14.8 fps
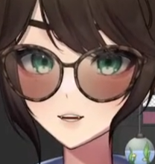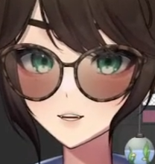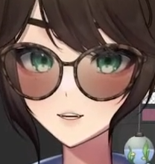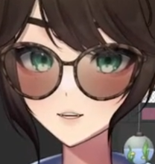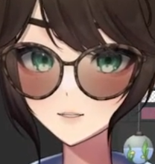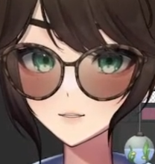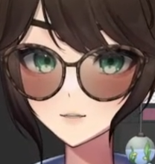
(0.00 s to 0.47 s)

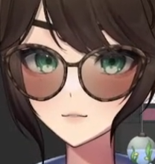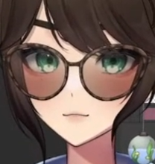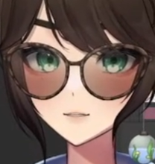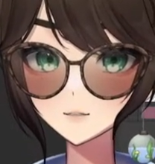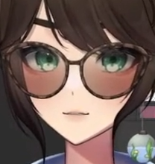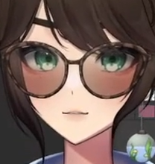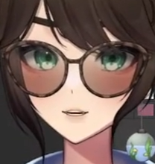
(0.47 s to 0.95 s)
What if I
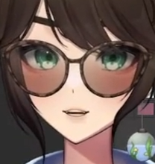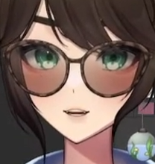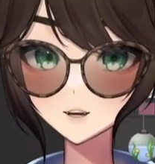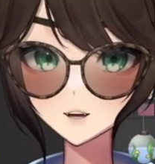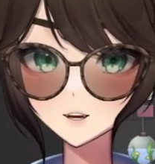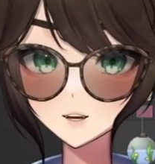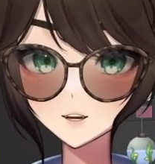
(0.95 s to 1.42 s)
shrink it
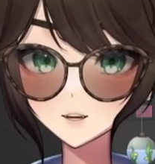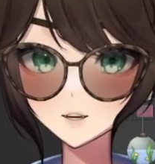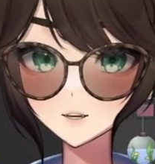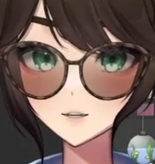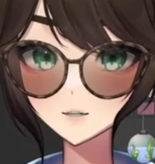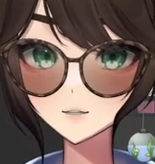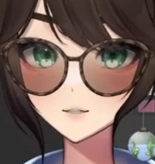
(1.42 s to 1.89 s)
again?
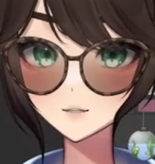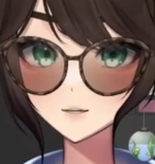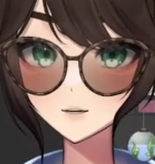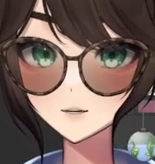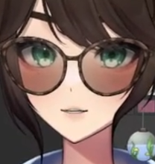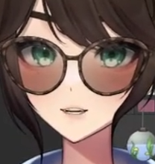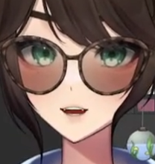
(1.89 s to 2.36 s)
That's why
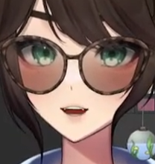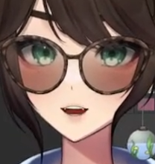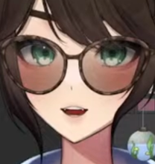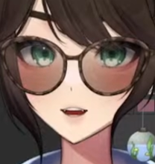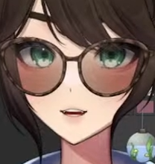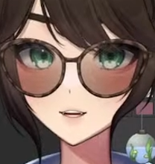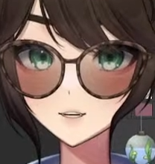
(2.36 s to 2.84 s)
I can't
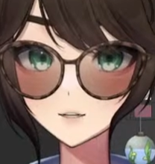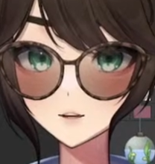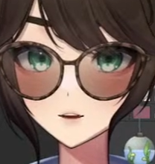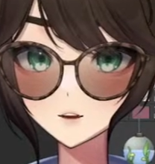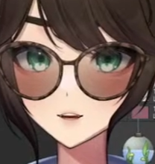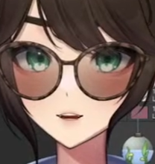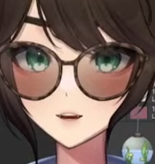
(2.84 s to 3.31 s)
like do
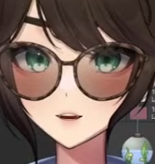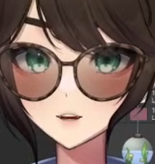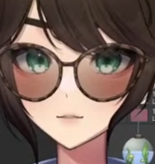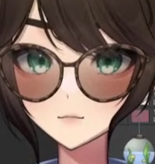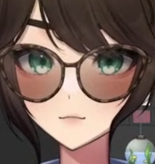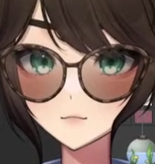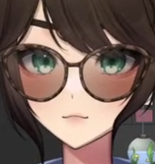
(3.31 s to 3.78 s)
big
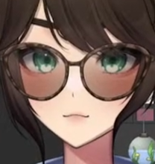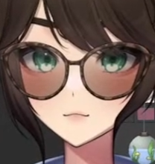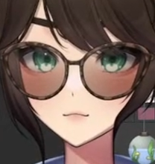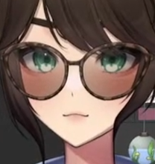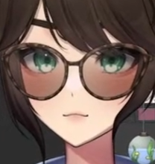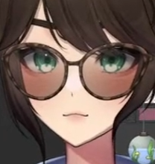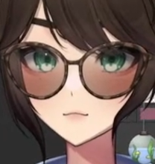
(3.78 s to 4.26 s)
clusters,
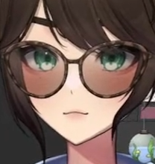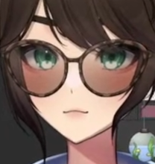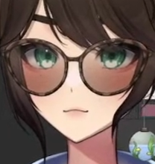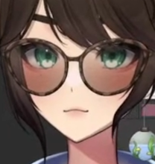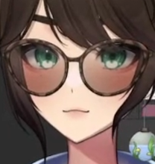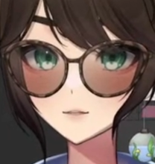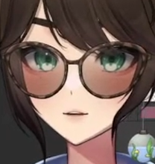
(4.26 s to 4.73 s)
because it's
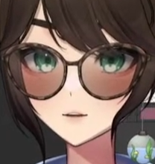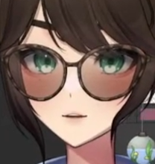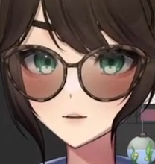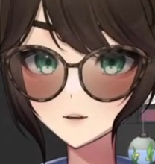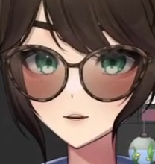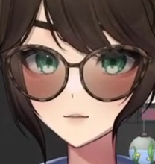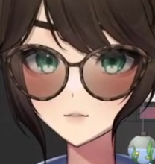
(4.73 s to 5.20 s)
like too much
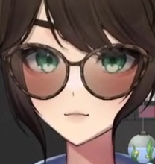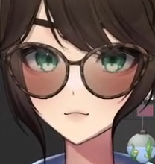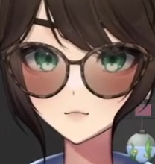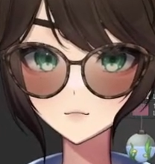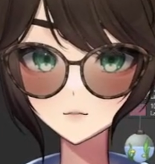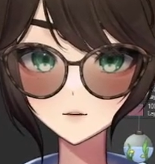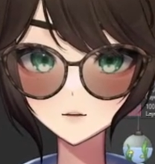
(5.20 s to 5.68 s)
little
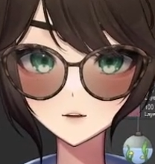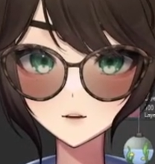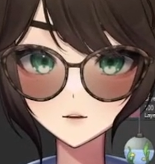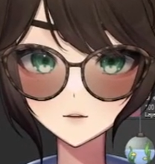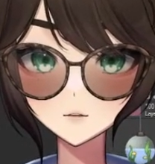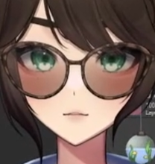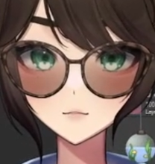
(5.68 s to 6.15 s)
detail.